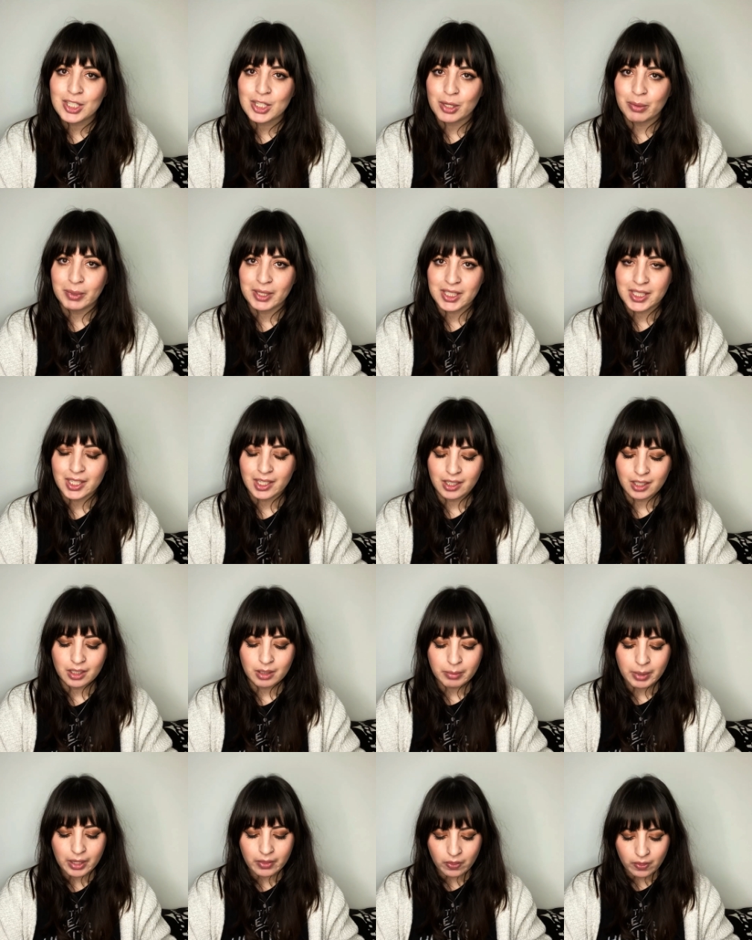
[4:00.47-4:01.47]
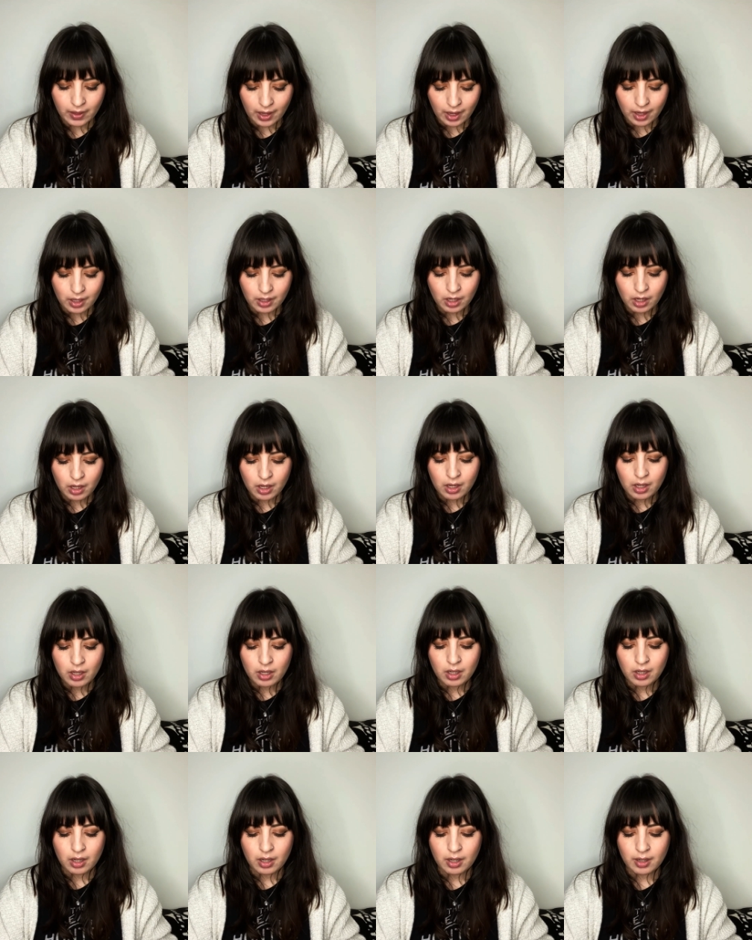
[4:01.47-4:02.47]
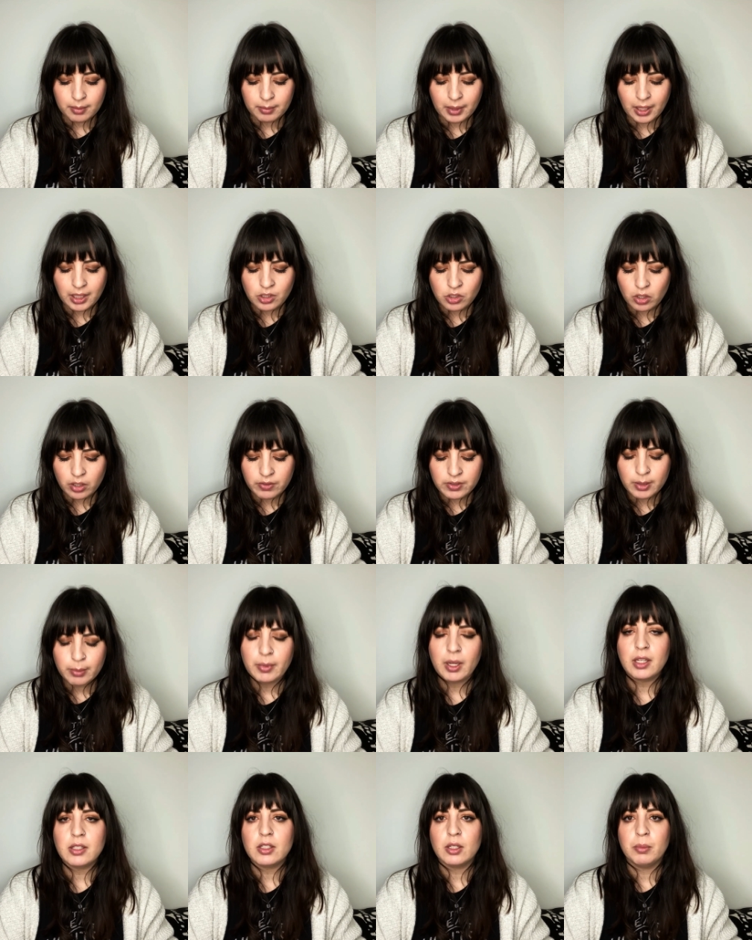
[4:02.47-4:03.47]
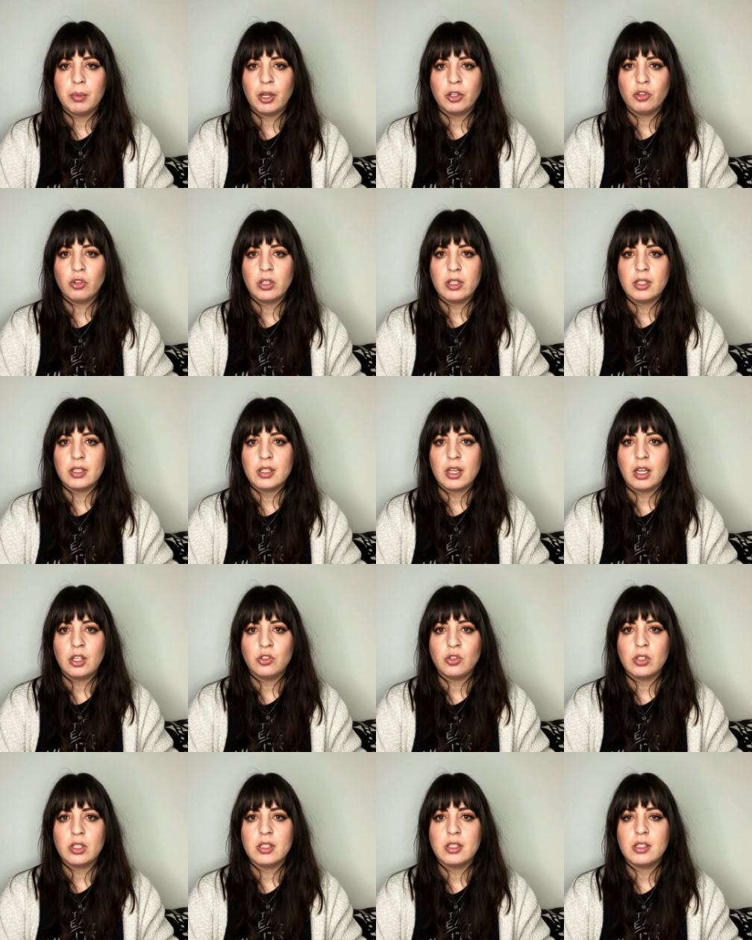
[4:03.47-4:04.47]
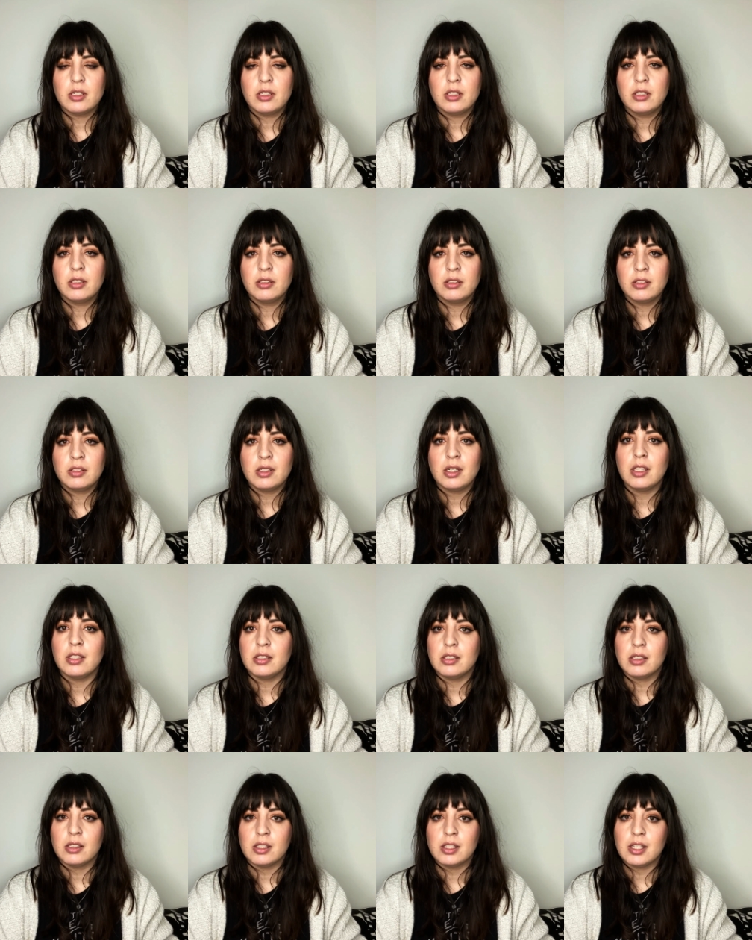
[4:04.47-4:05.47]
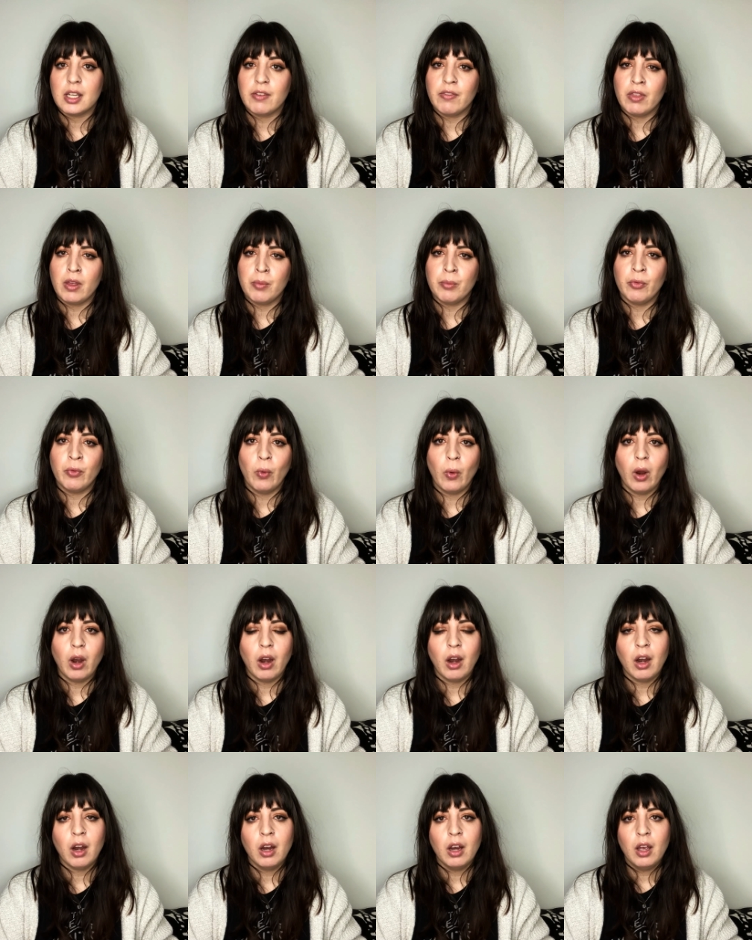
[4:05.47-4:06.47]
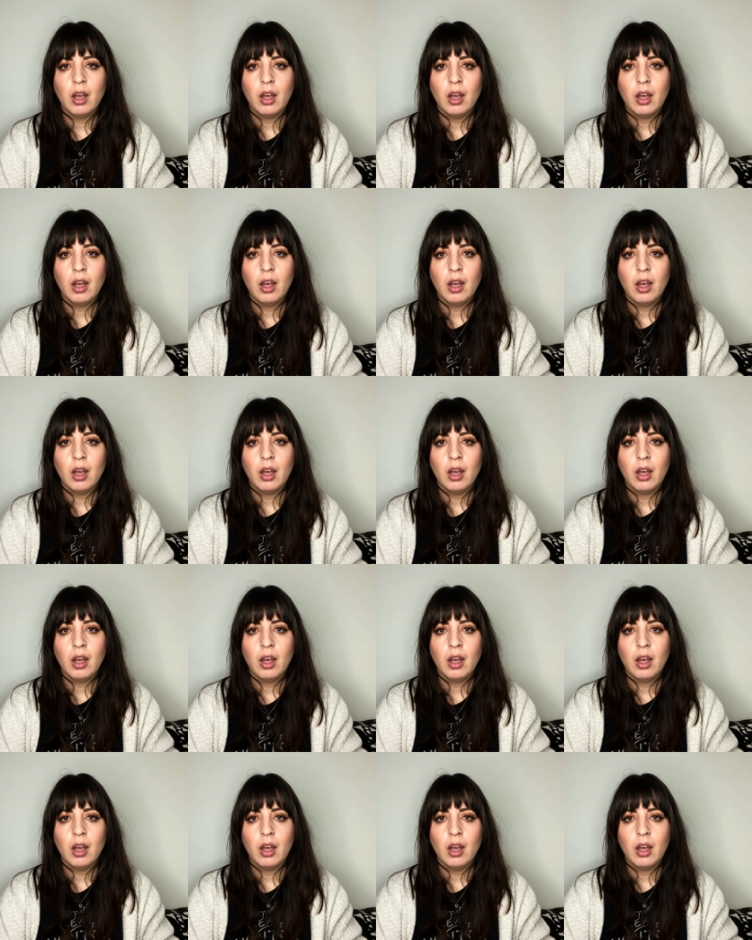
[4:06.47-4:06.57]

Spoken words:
so I'm excited about that. I do have some nicer brushes. I just tend to save them for